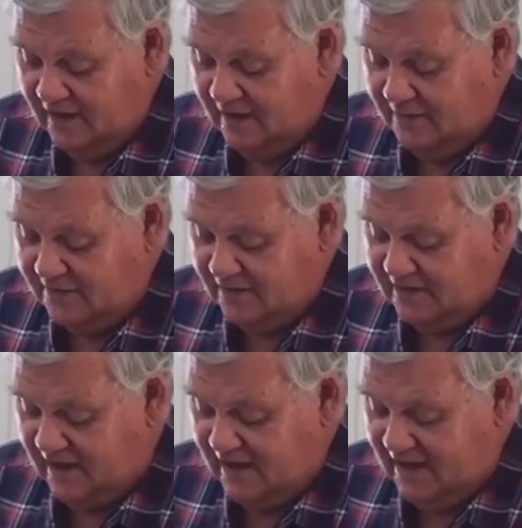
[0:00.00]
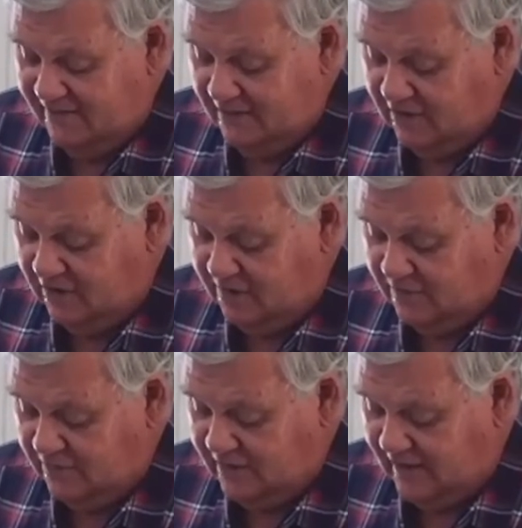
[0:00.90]
But the day of the Lord
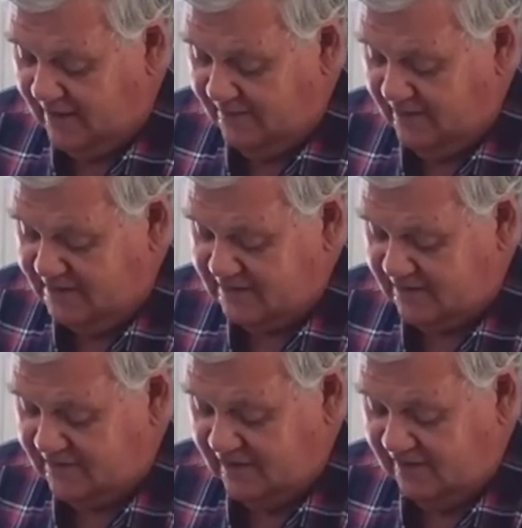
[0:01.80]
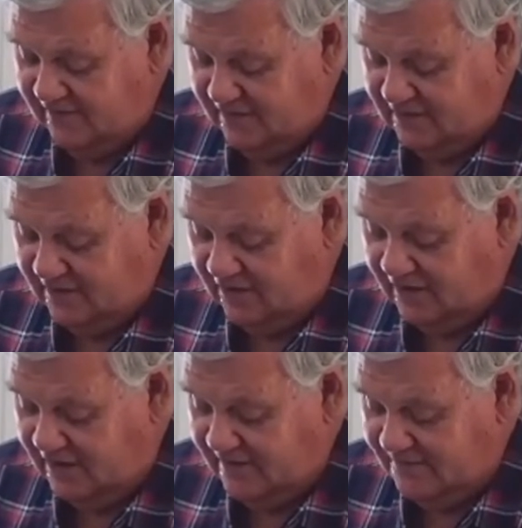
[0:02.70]
will come as a thief in the
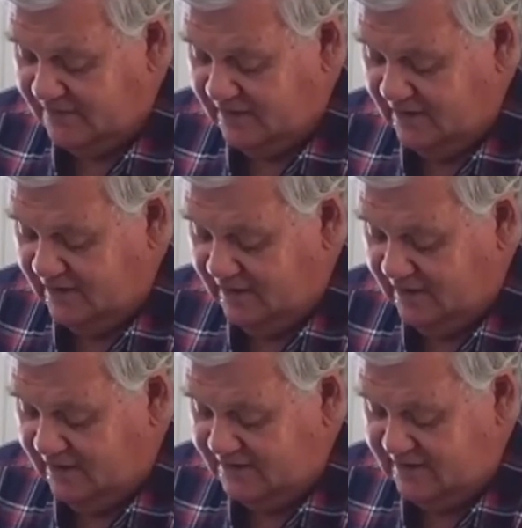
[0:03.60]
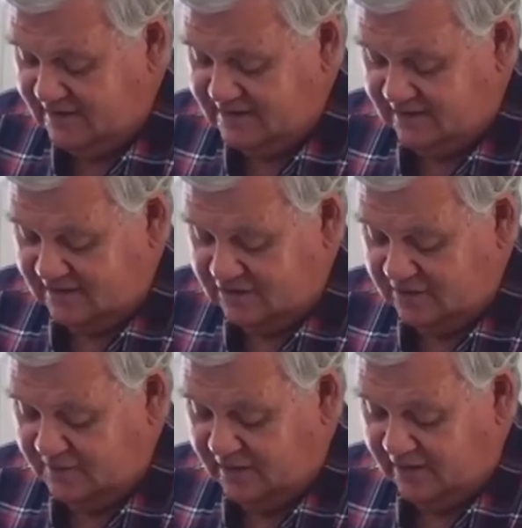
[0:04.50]
night. He says in 2
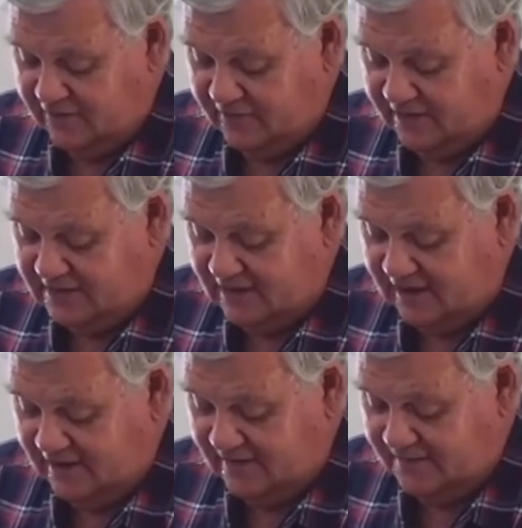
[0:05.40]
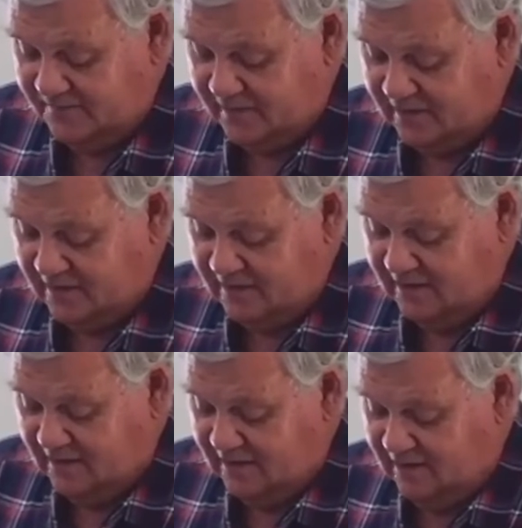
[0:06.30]
Peter 3:10.
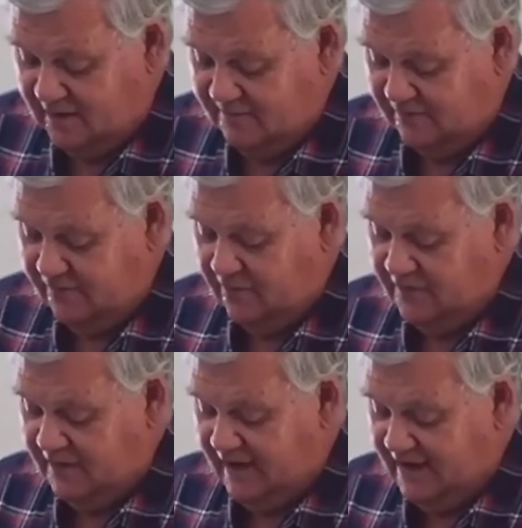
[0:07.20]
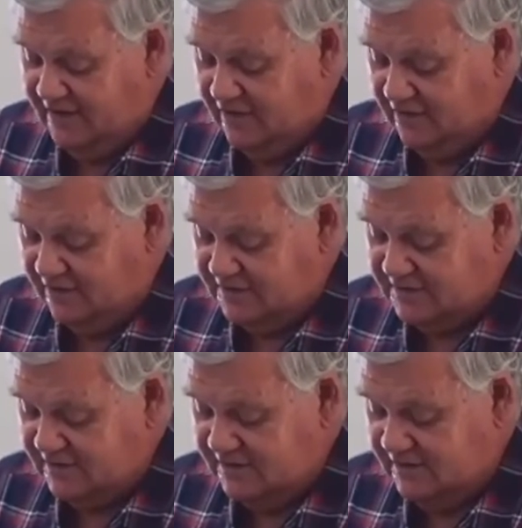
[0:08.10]
Before the day
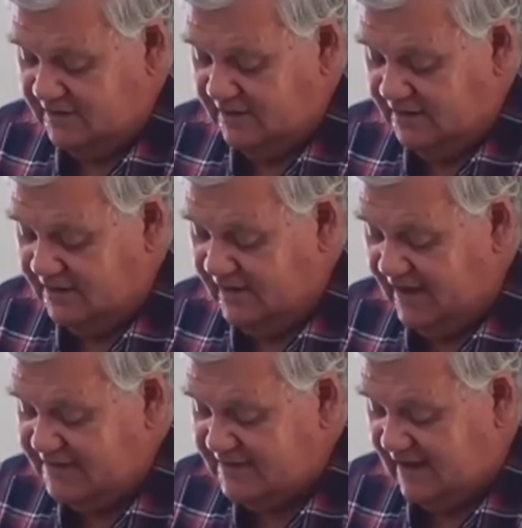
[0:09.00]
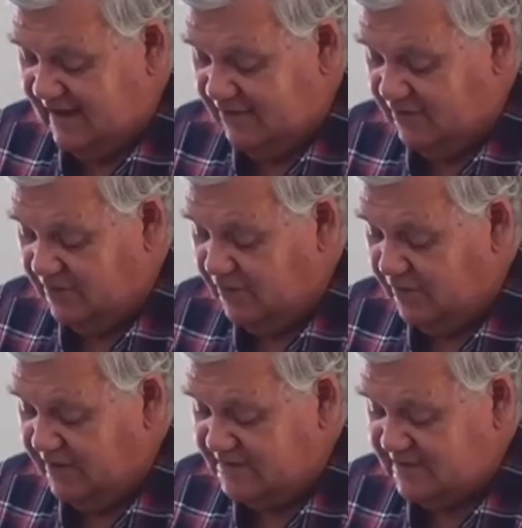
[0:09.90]
dawns, the day star or the
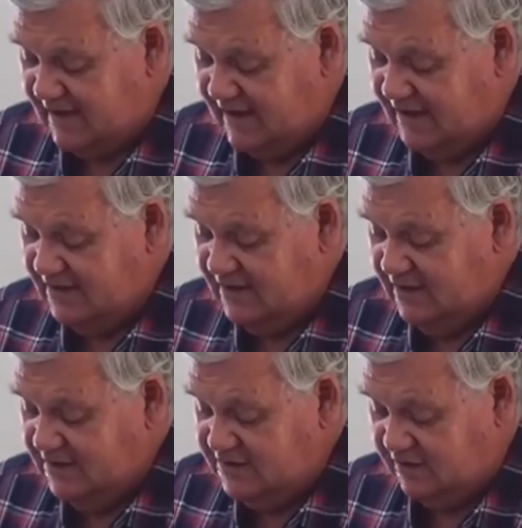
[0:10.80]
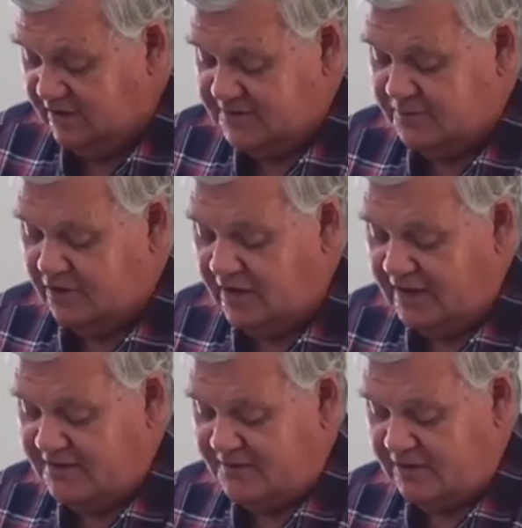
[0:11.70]
morning star shines brightly
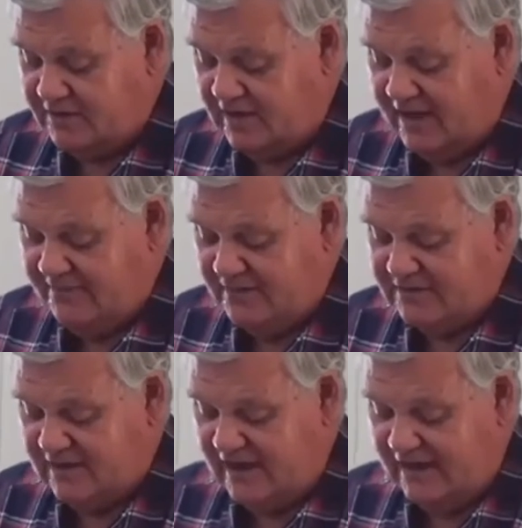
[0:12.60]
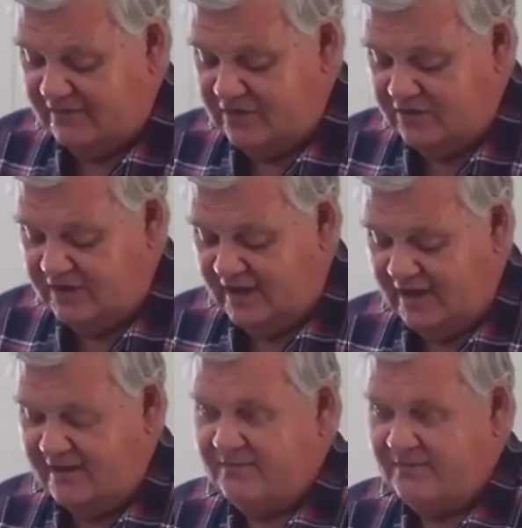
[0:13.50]
to proclaim the start of a new day.